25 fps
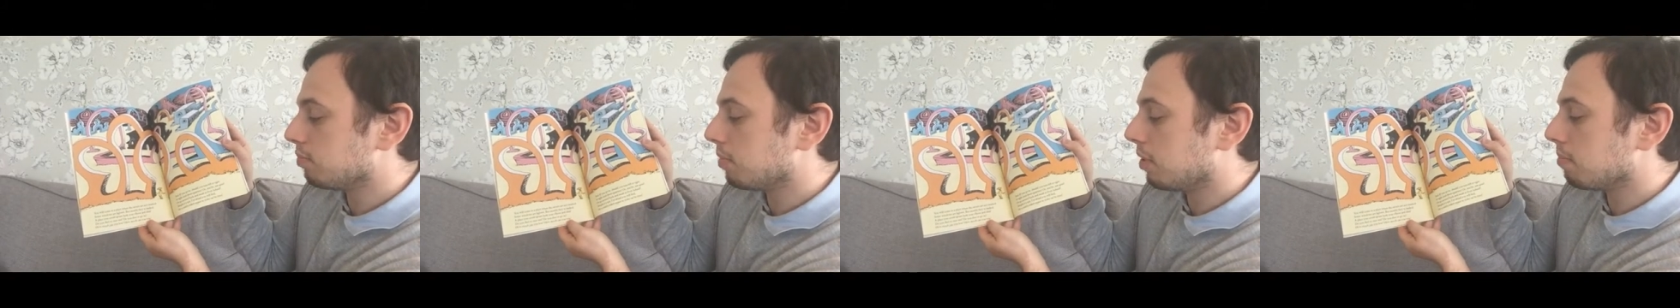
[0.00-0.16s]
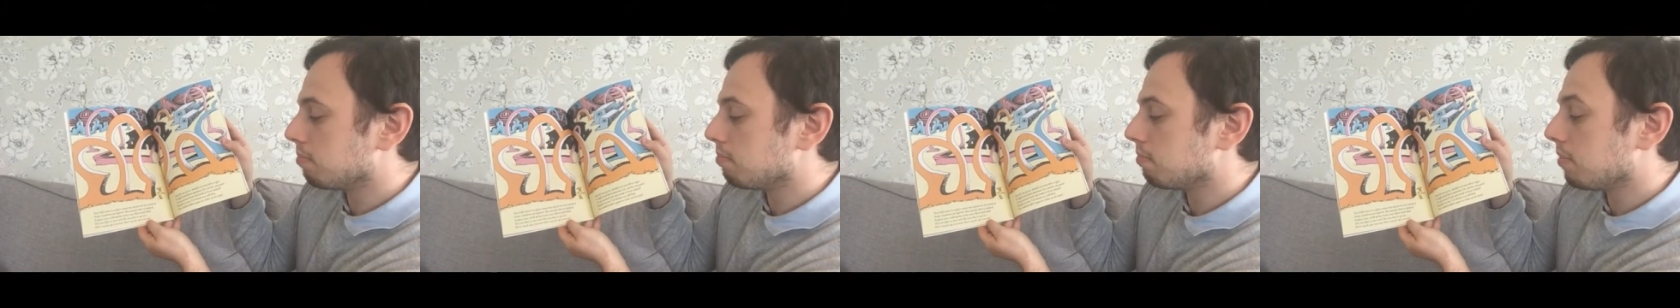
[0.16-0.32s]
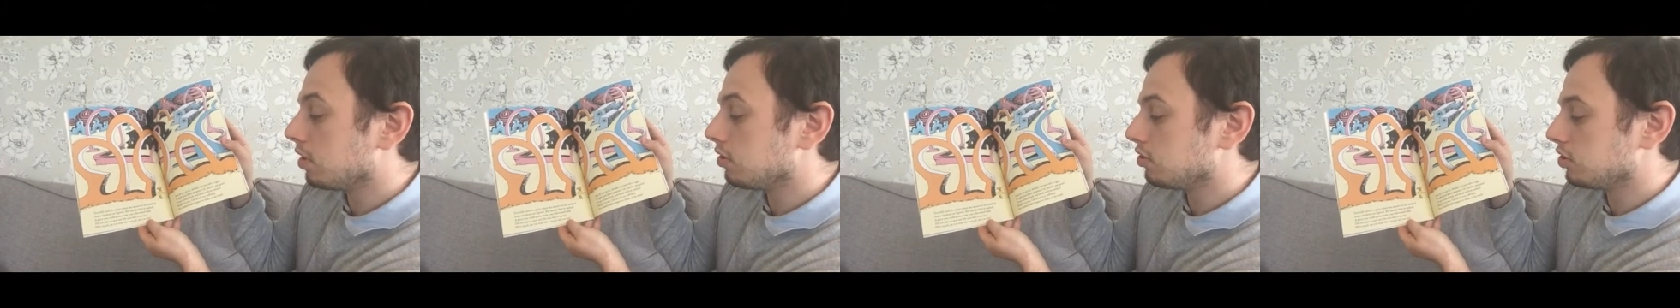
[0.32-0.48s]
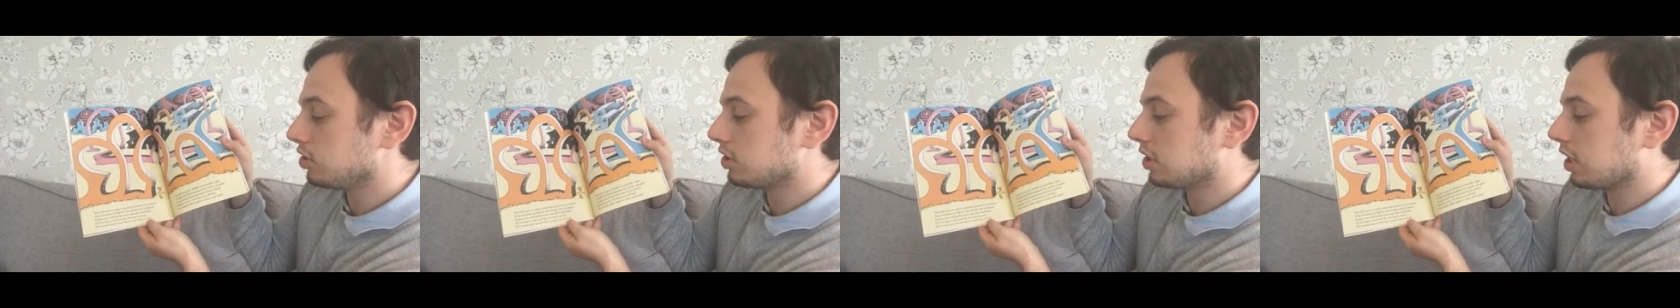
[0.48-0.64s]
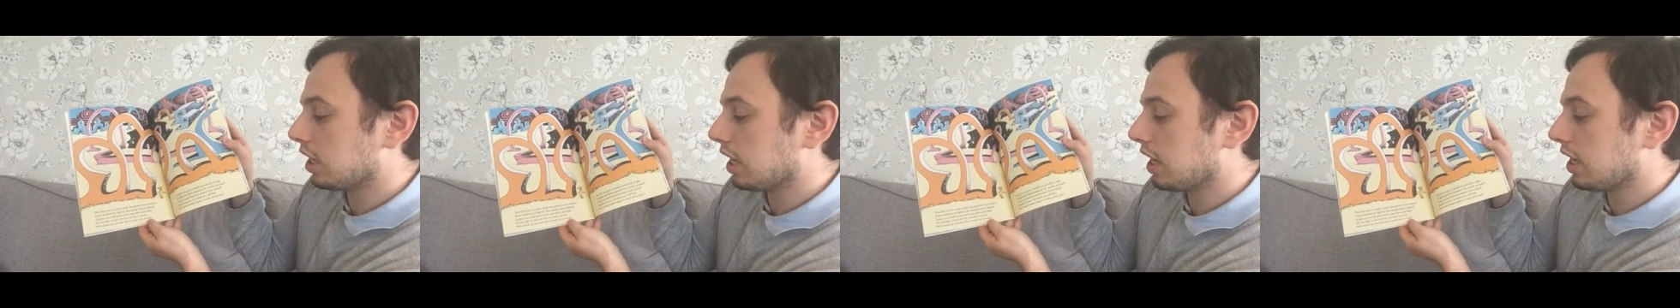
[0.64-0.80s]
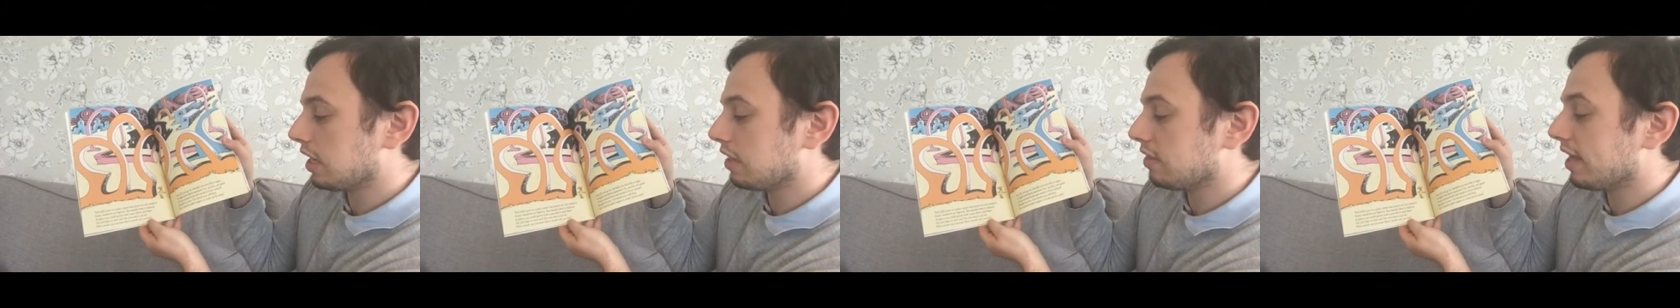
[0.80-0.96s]
but
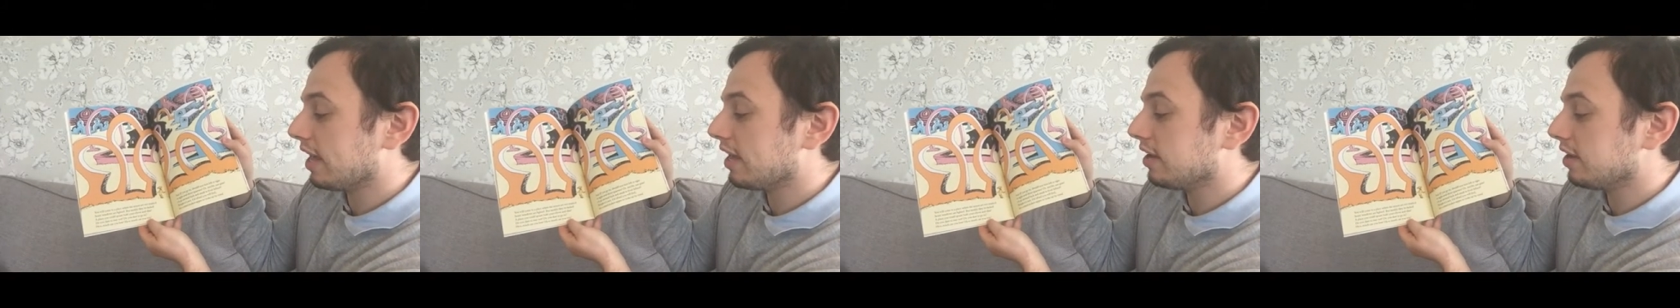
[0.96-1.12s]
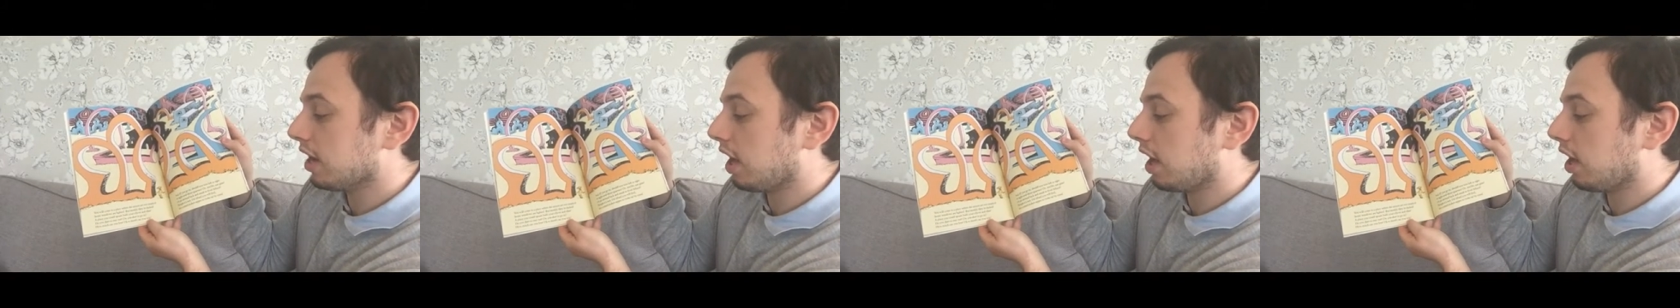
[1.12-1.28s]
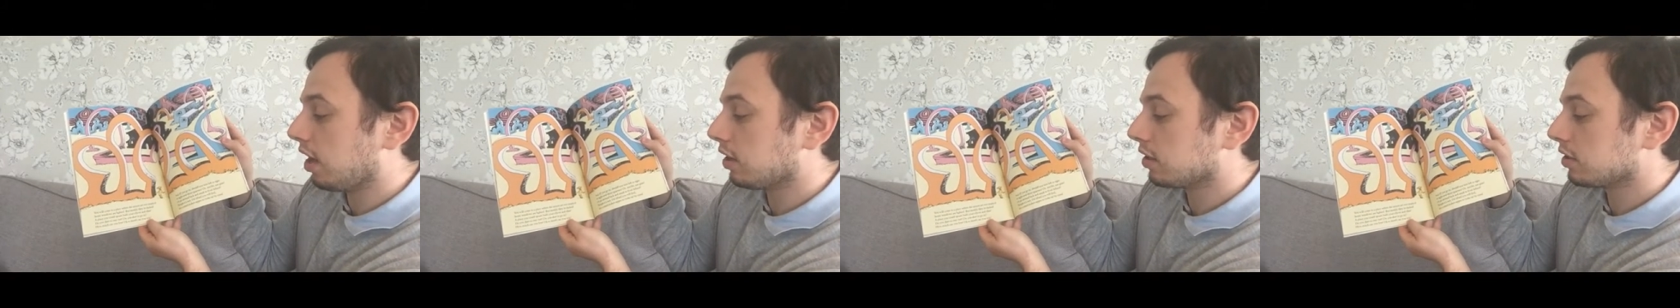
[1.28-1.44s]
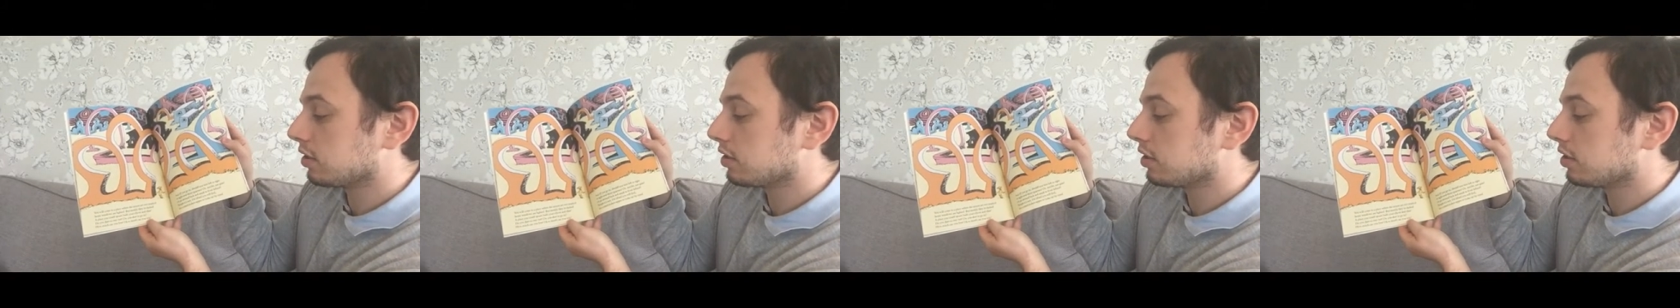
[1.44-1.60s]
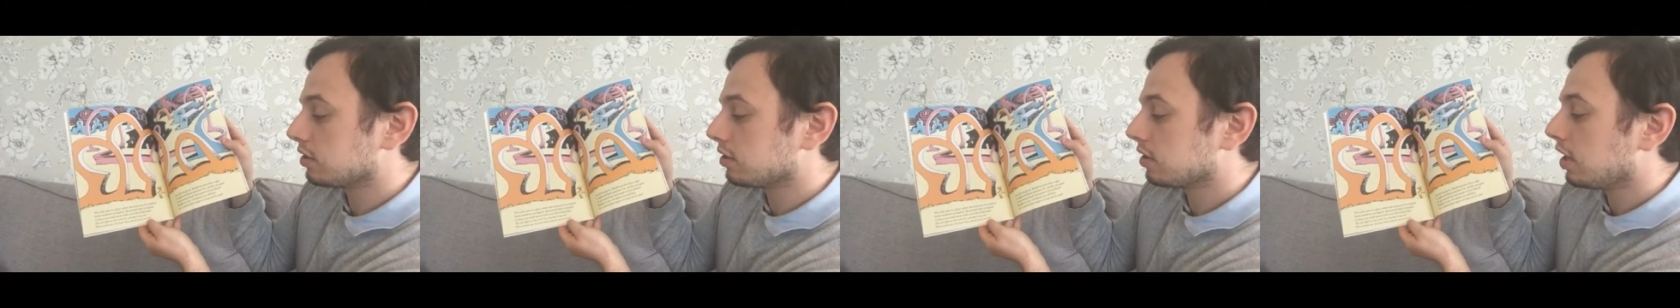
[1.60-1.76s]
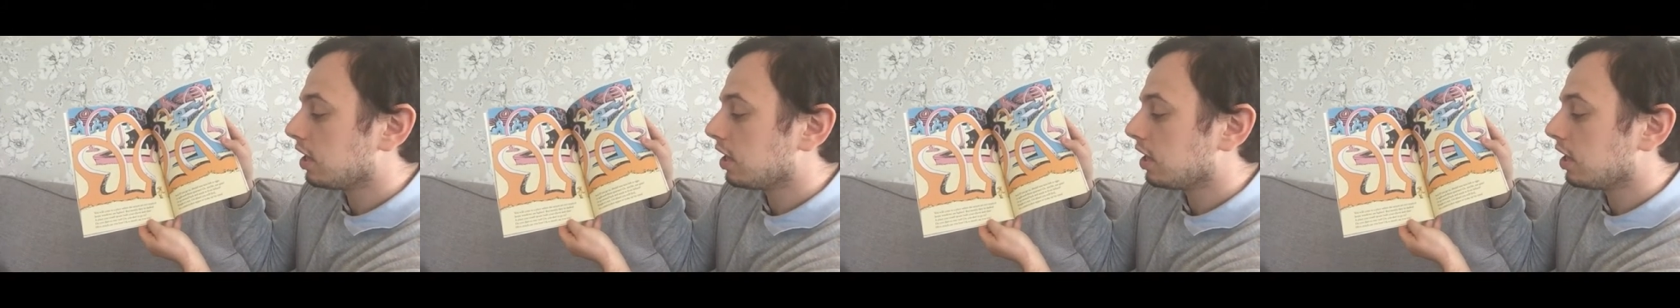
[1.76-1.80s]
mostly they're darked.